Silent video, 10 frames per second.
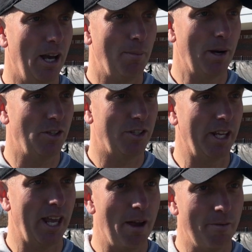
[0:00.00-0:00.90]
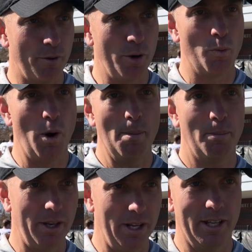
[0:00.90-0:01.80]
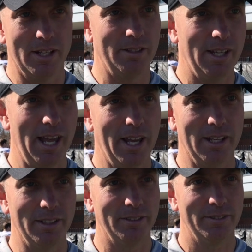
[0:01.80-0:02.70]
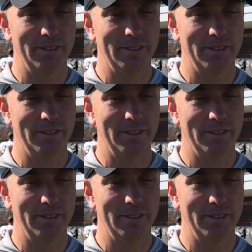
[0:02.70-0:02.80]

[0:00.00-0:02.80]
up, and I just think every rep that he can take and